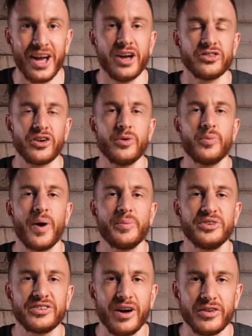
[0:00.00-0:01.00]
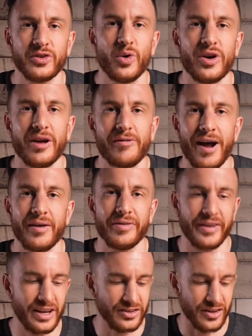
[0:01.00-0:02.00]
So when we start talking around
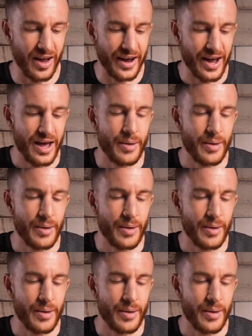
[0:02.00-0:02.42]
things like